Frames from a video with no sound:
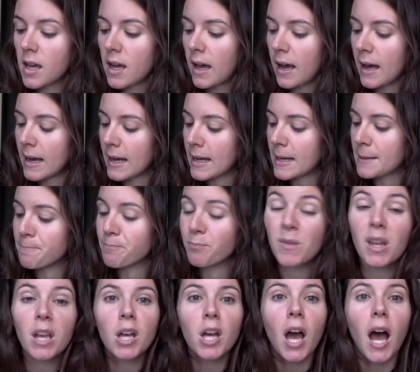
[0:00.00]

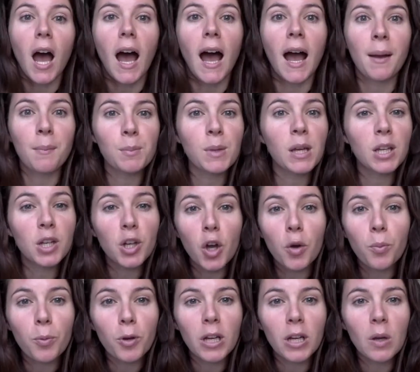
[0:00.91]
I'm going to go
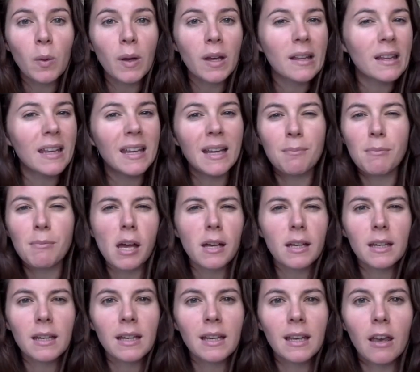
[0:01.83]
pretty quickly. I'm not
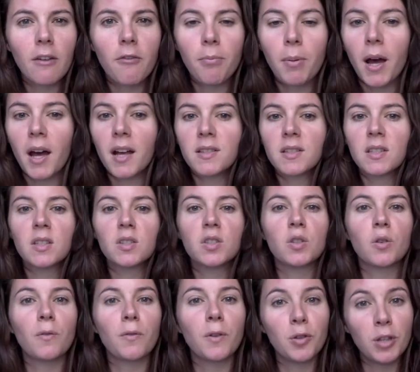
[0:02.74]
going to give pauses,
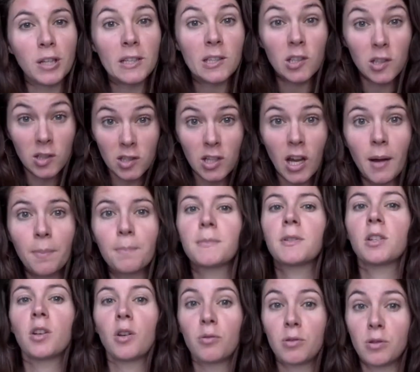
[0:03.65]
so if you need to stop
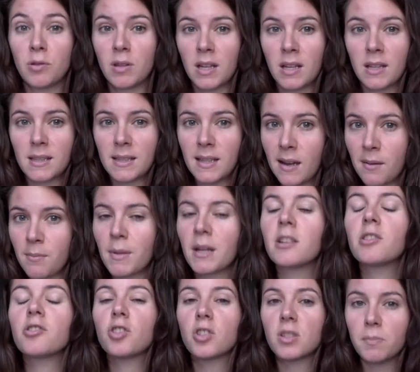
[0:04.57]
to go do the
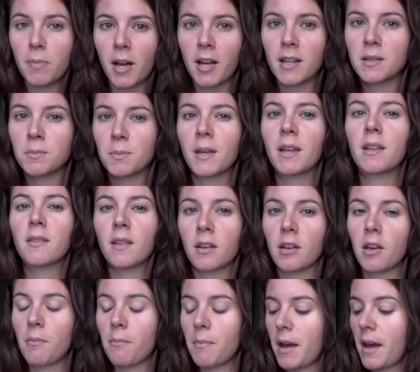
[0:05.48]
assignment, just pause me and then
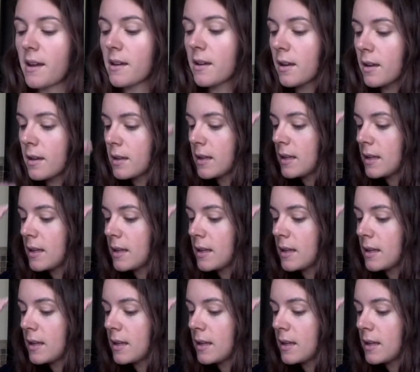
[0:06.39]
come back.